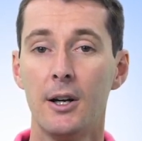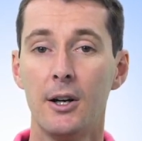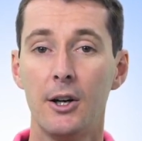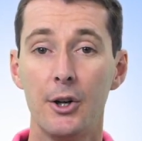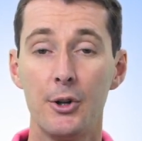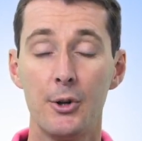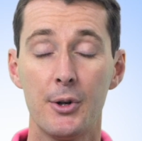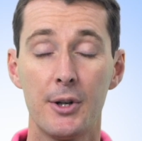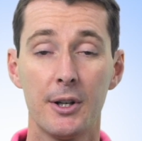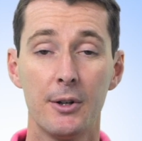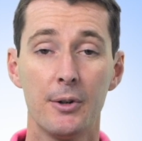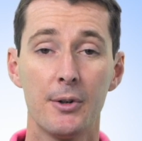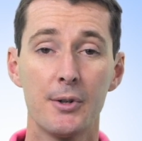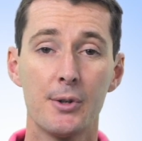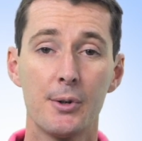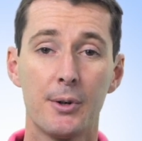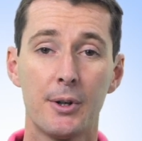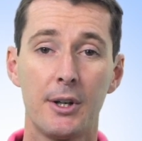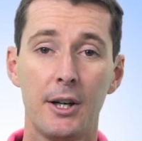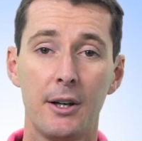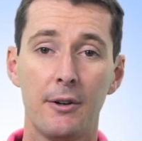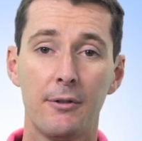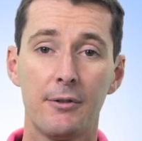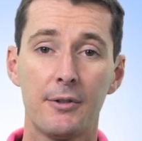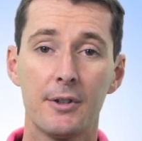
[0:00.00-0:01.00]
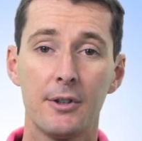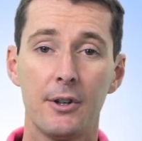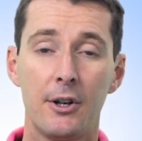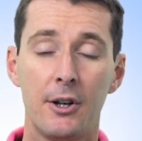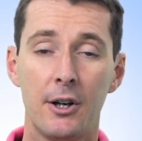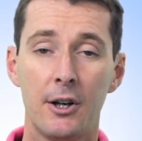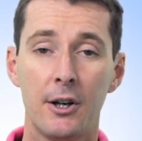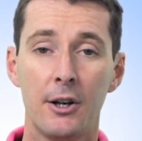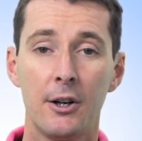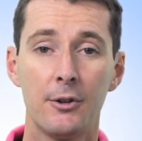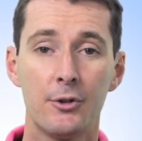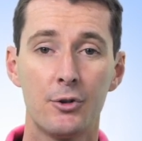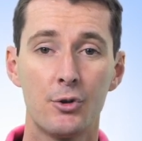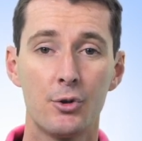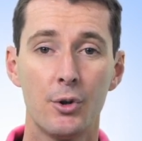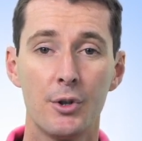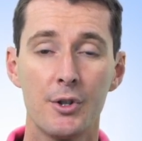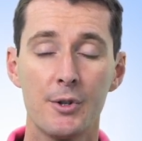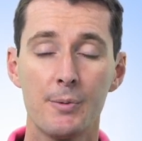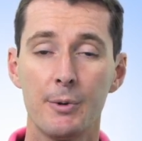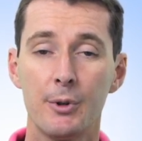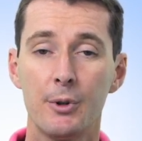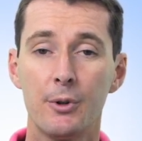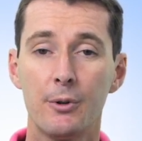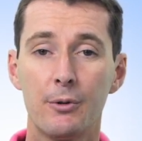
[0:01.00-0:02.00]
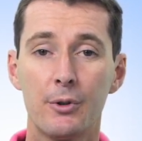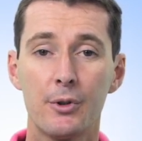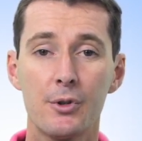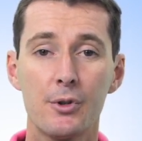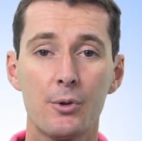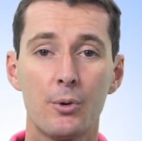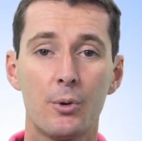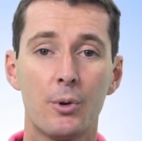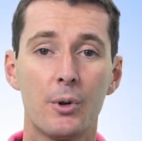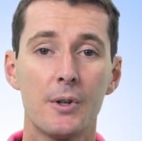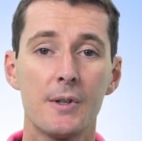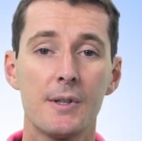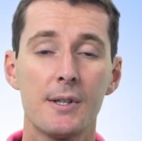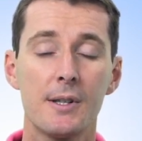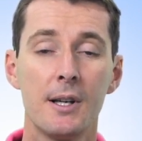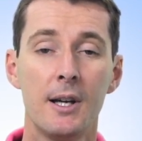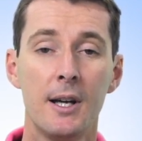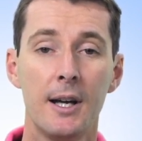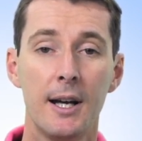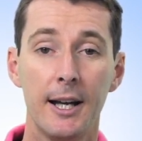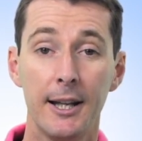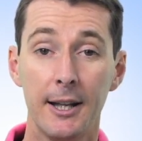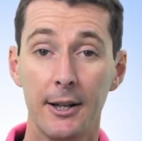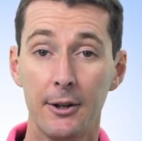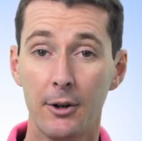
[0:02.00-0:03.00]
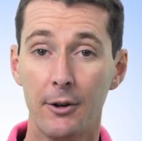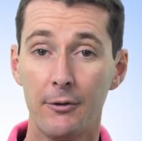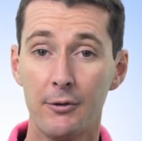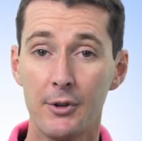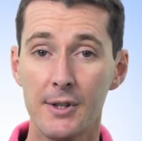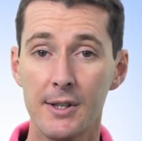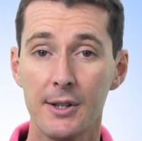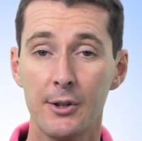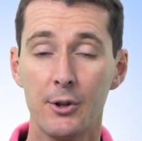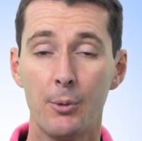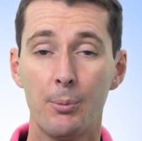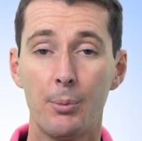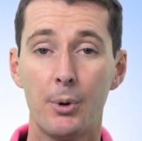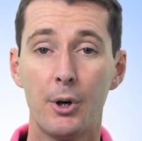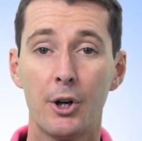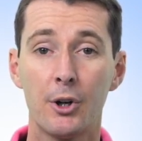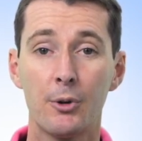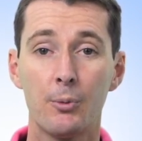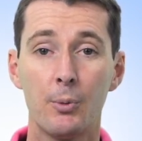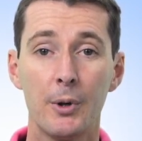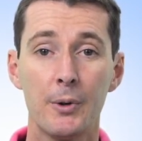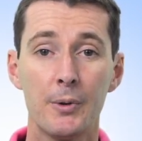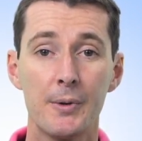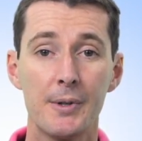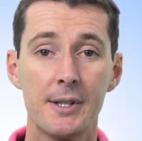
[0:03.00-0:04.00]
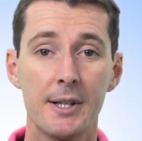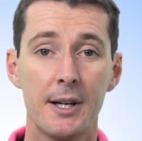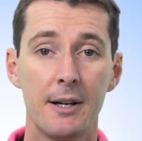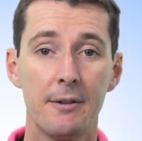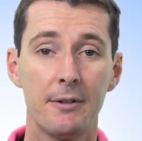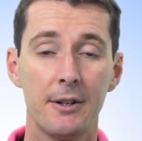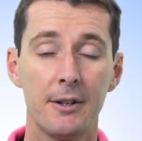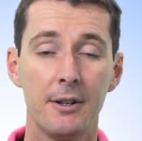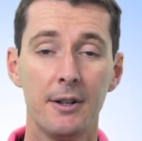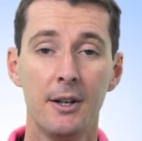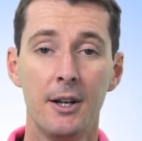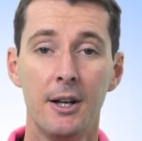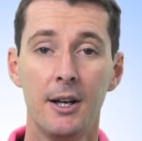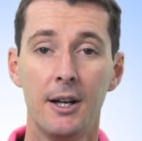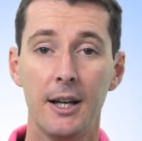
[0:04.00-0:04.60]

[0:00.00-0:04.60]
Uh, you can also gift our drones maneuvers course and then obviously the part 107.